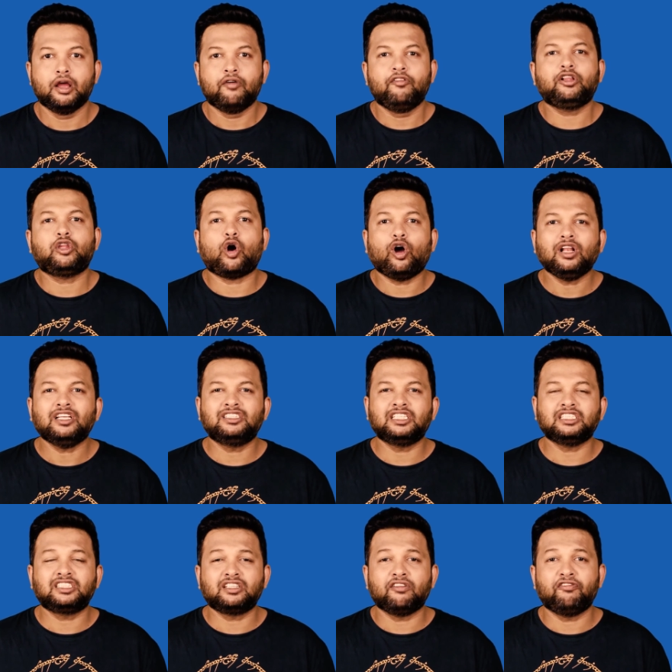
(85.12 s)
With all his
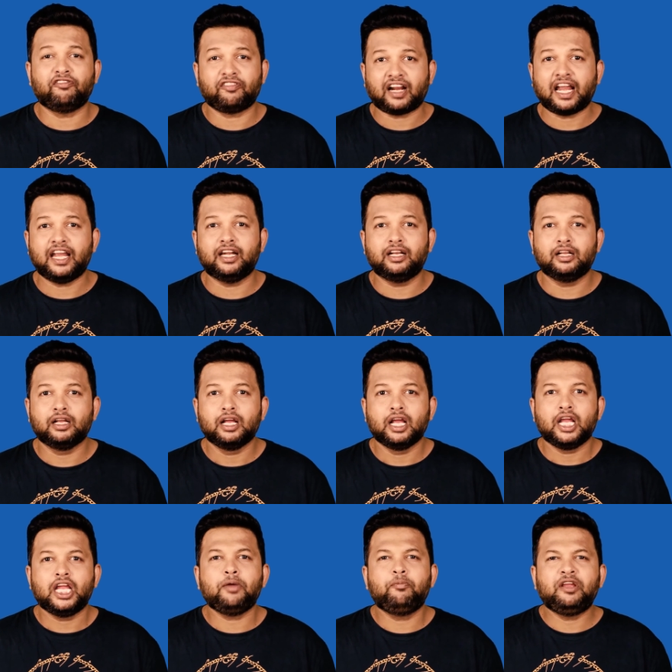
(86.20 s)
system fried,
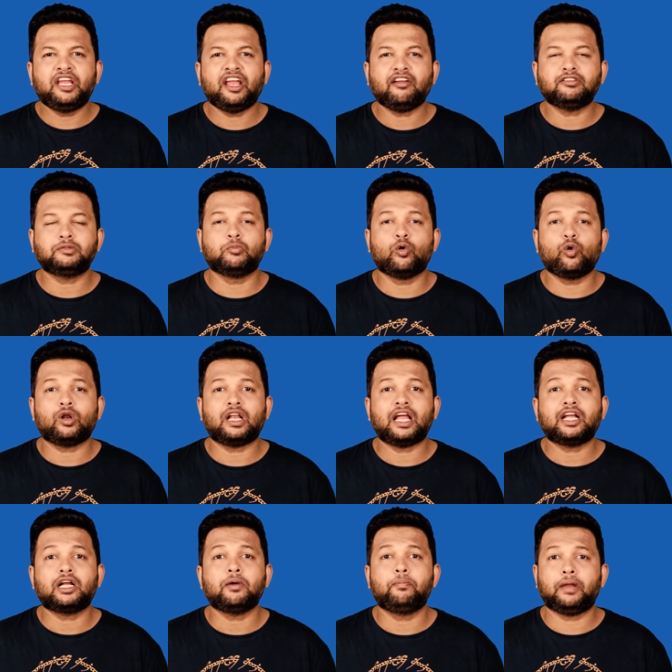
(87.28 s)
he behaves more
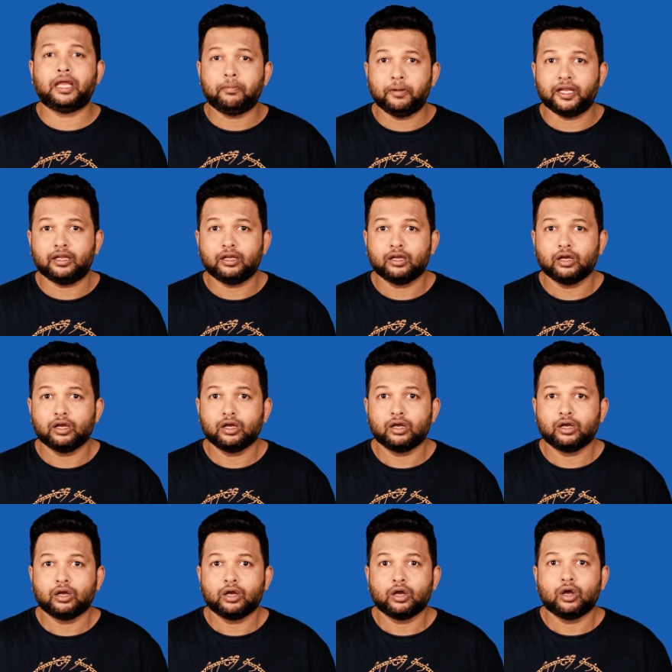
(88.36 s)
like a baby
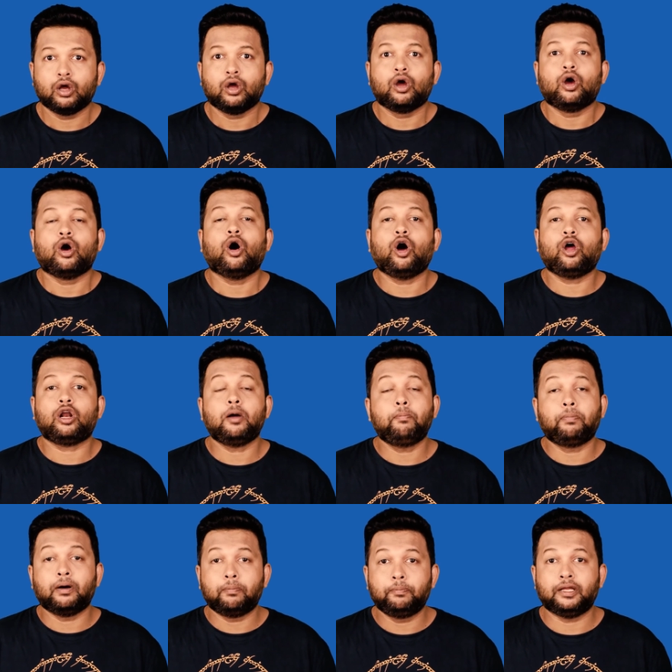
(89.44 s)
or a
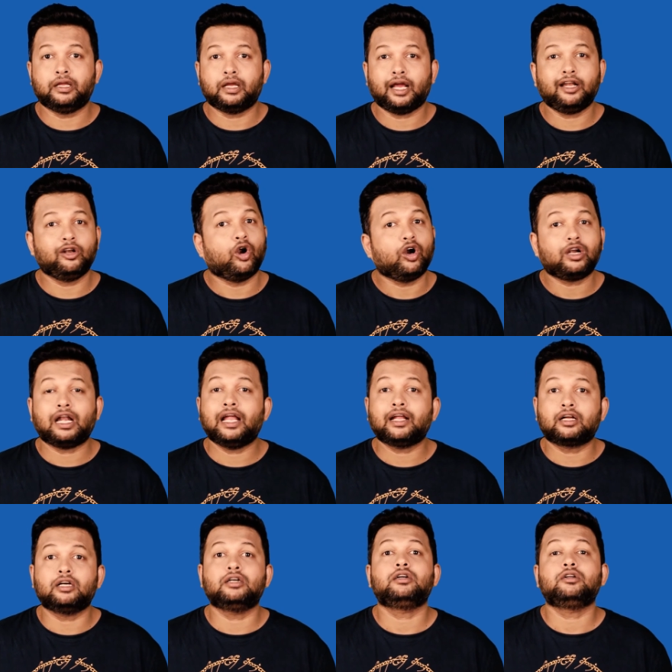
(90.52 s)
puppy and not
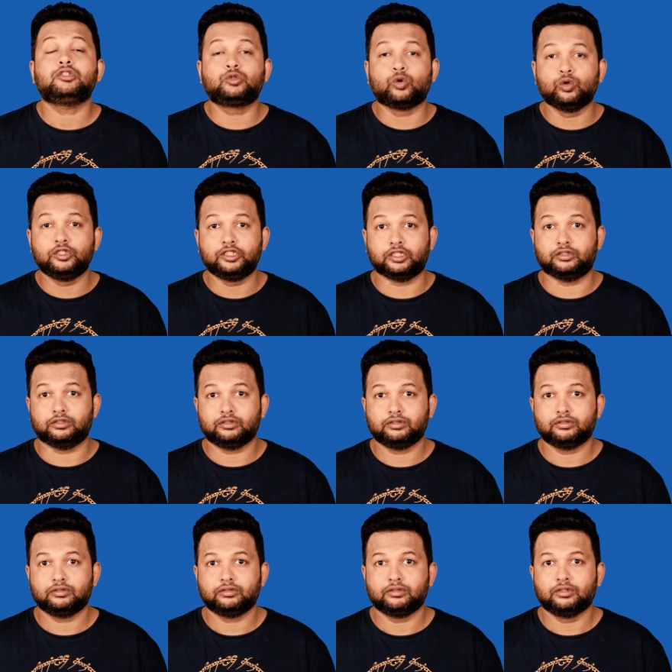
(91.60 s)
like a soldier.
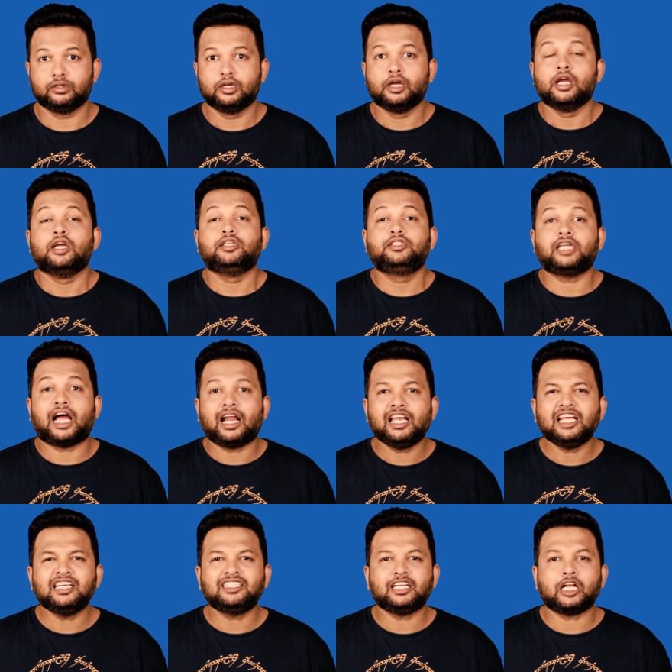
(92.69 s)

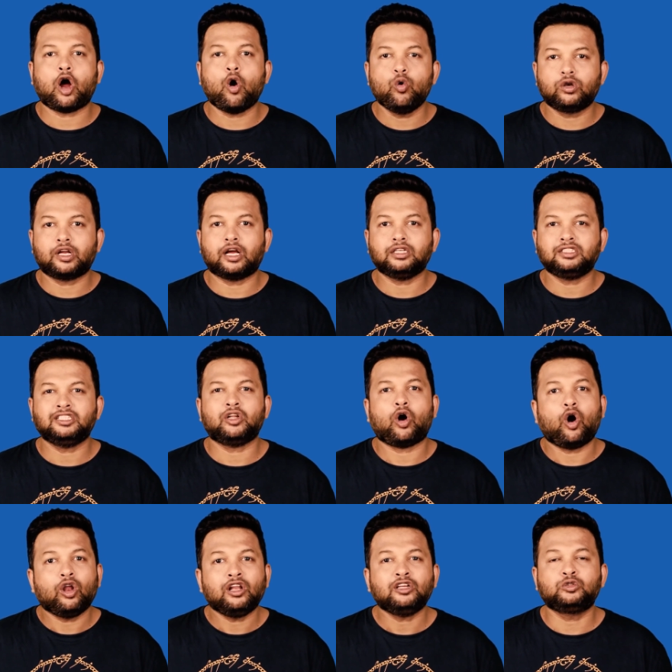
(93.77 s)
Charlie is an outcast in
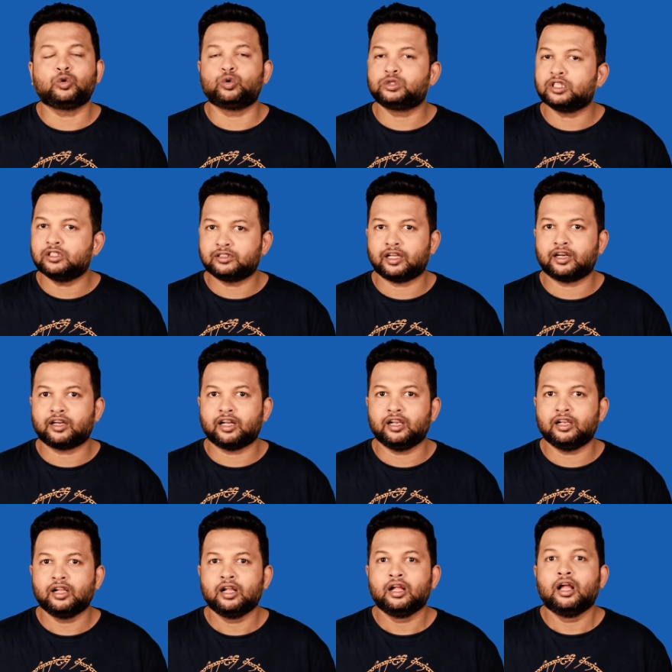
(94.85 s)
all her social
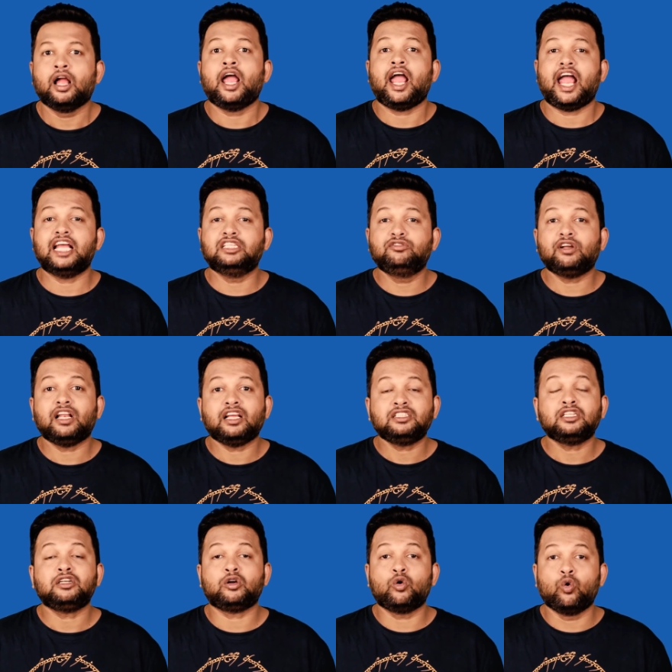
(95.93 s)
circle as well as
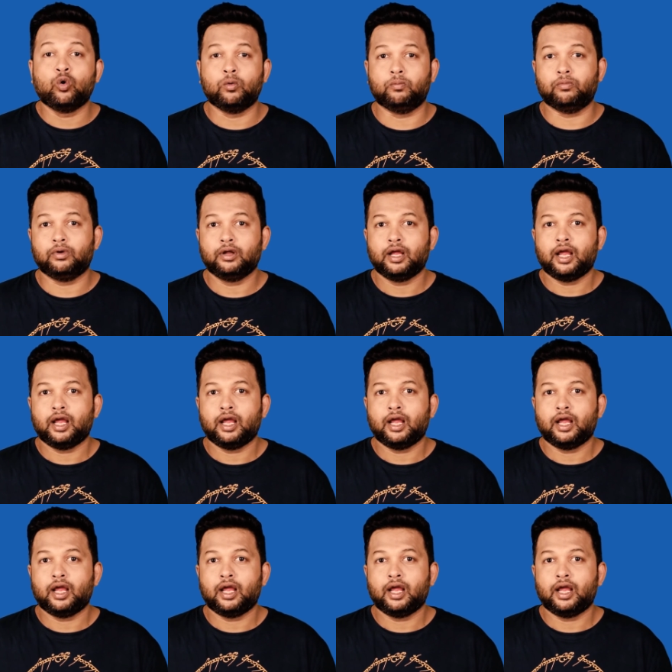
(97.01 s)
her home,